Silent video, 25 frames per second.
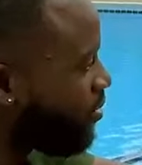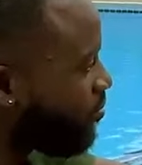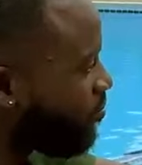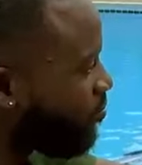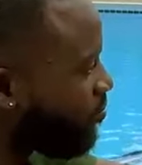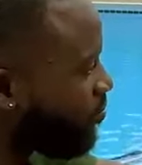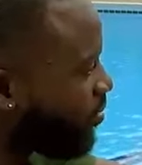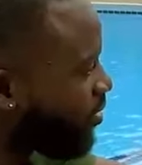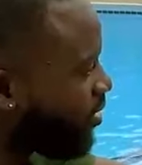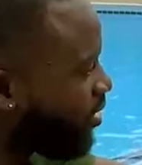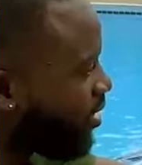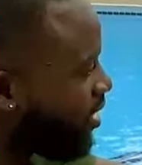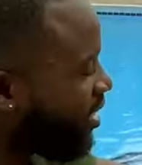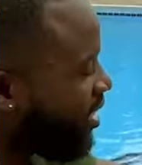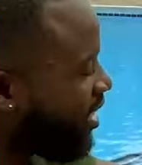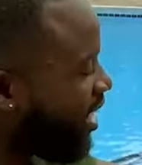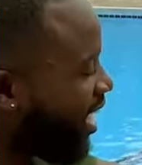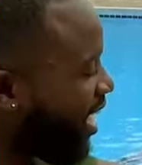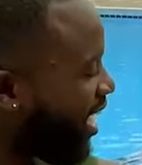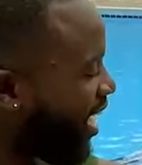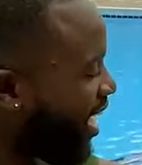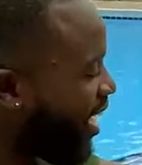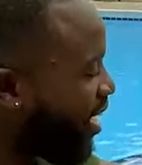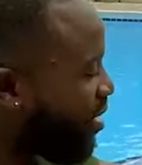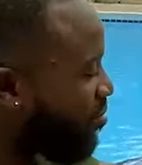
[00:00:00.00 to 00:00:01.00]
Oh.
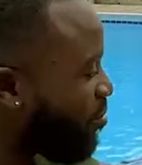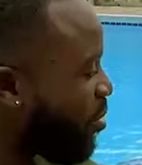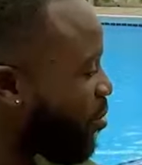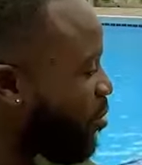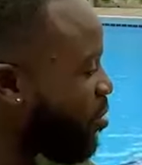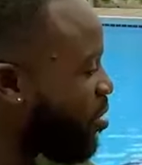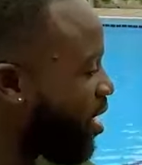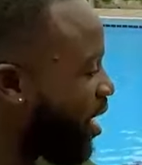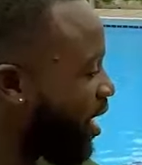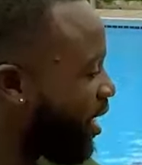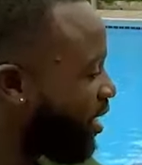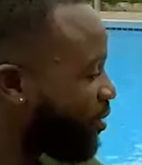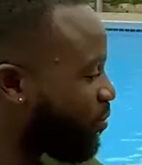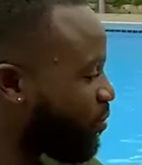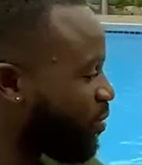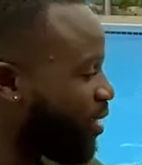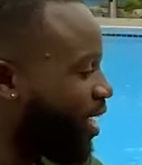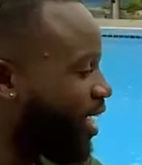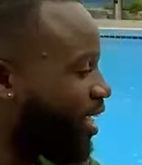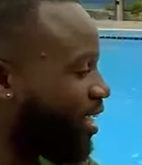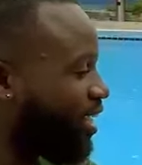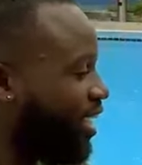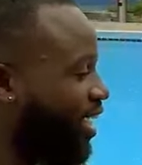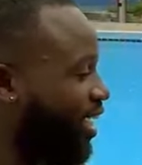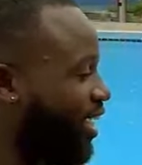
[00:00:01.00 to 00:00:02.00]
Yeah, but we oh. add we
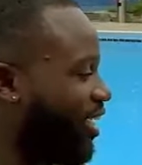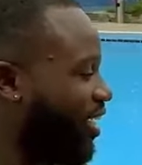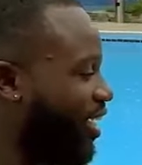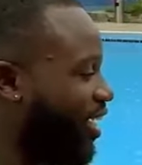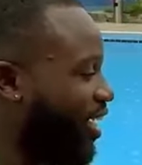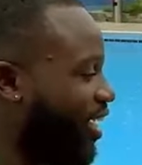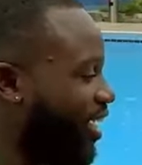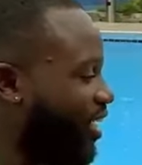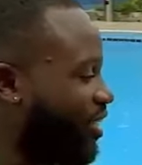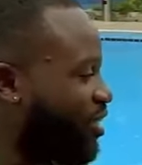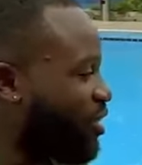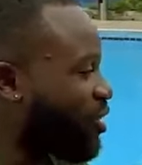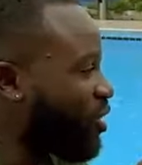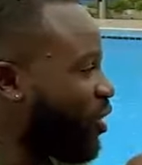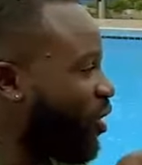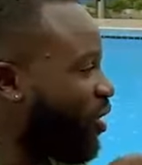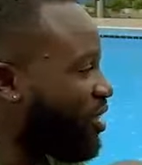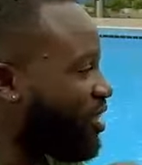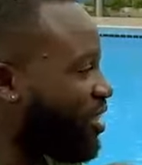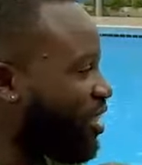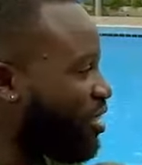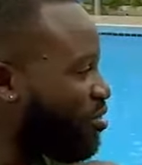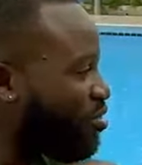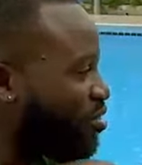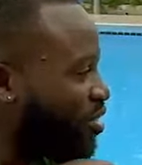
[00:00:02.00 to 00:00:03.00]
add like a, a
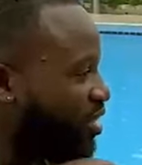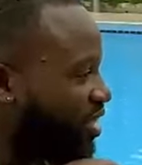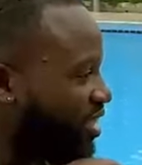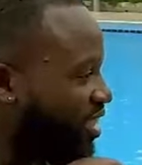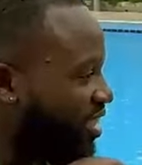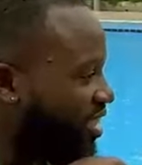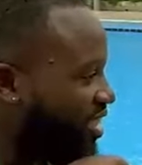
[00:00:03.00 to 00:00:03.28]
salted fish